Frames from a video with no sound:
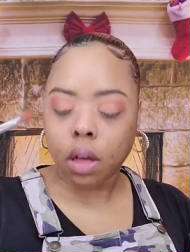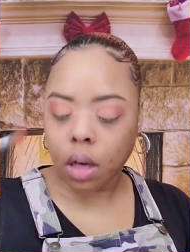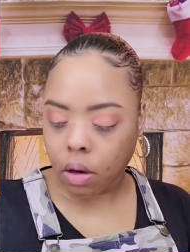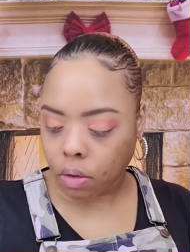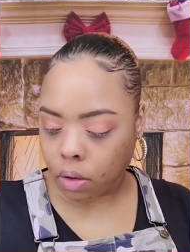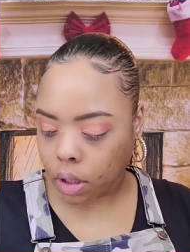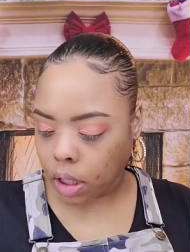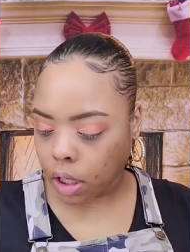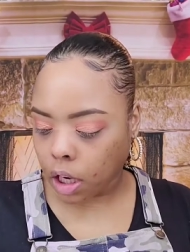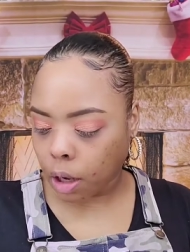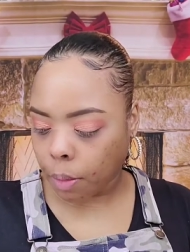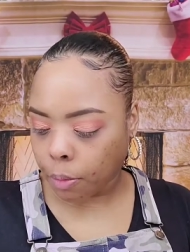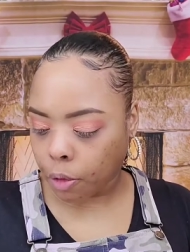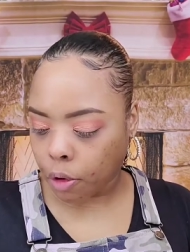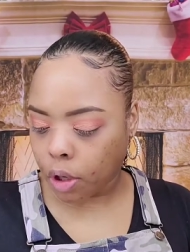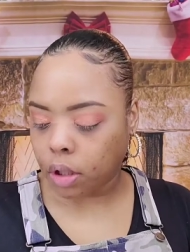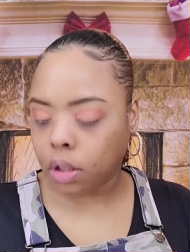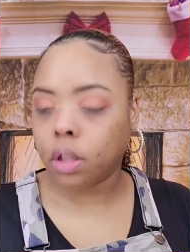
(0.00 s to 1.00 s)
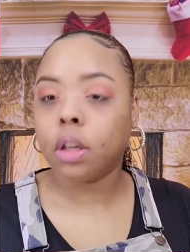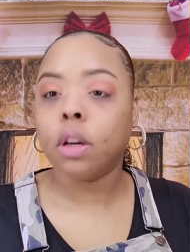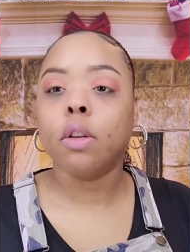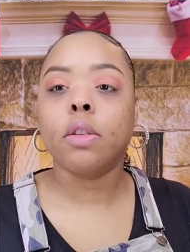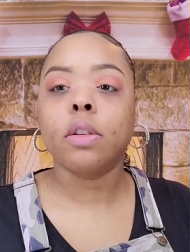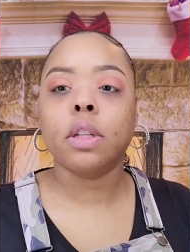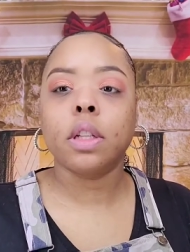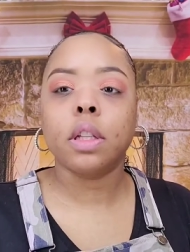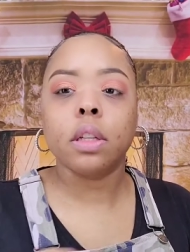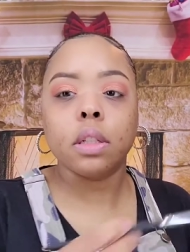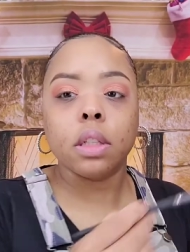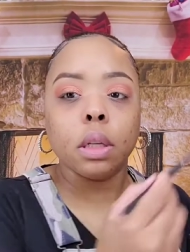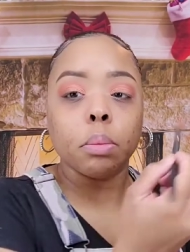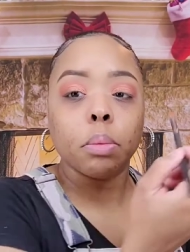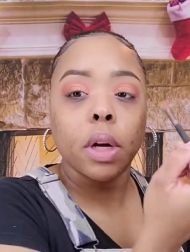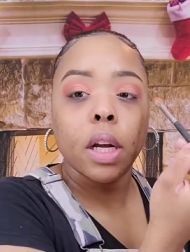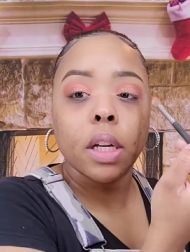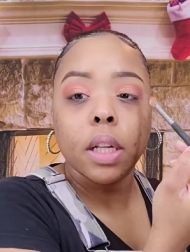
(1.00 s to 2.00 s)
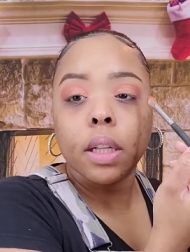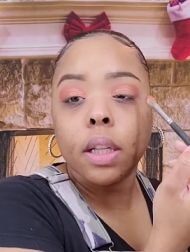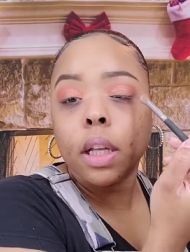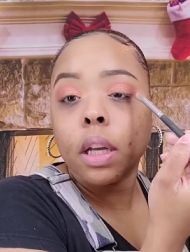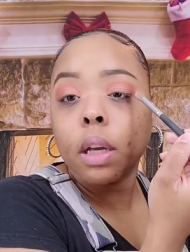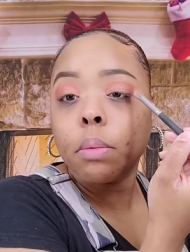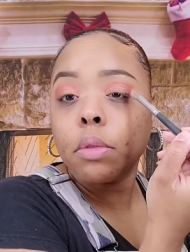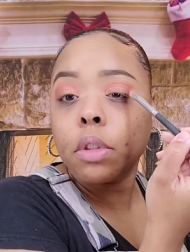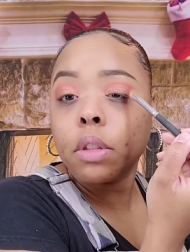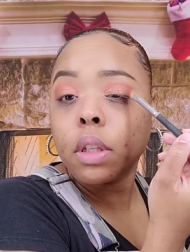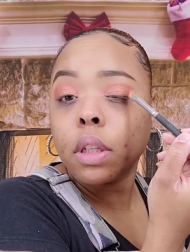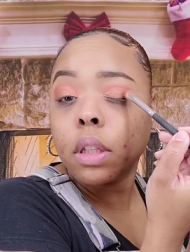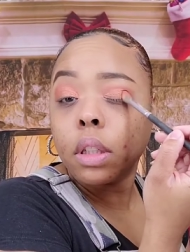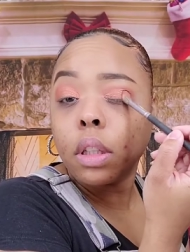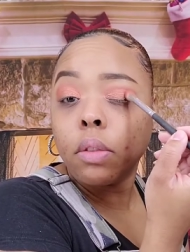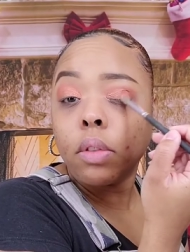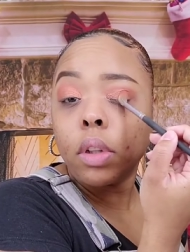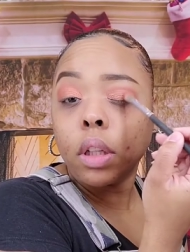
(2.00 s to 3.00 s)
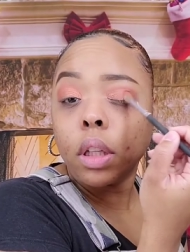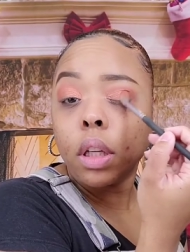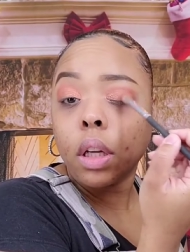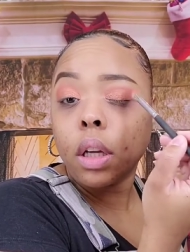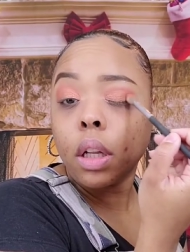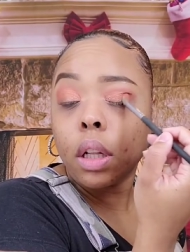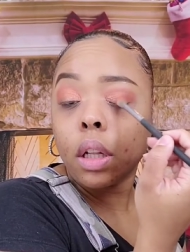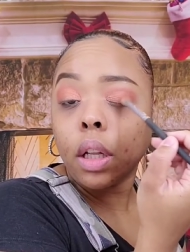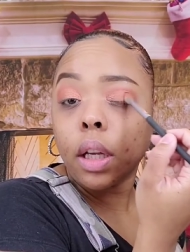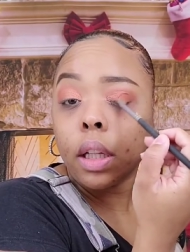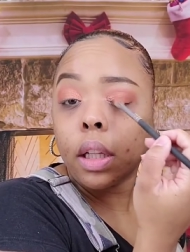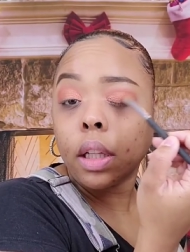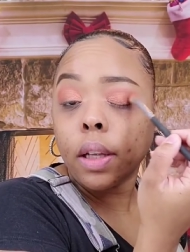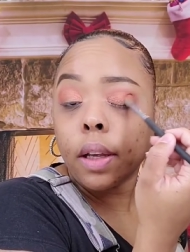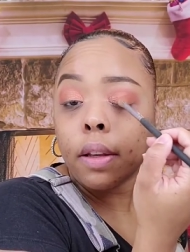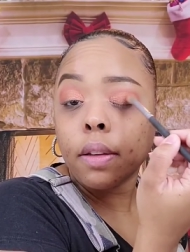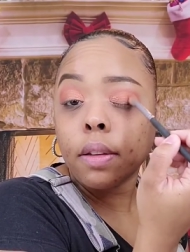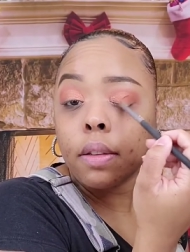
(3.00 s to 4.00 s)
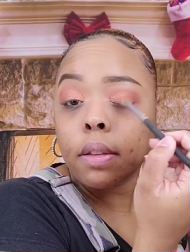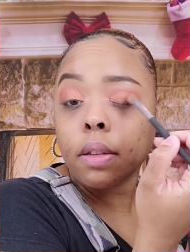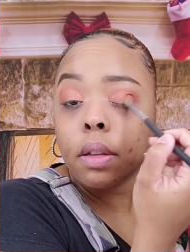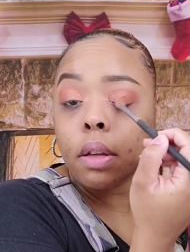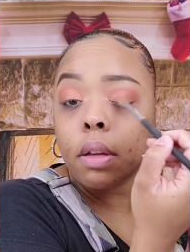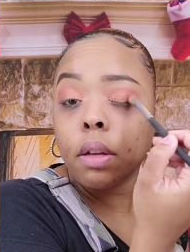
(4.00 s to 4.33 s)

I don't think I'm going to go into the deep brown. I think I'm just gonna leave the look like this.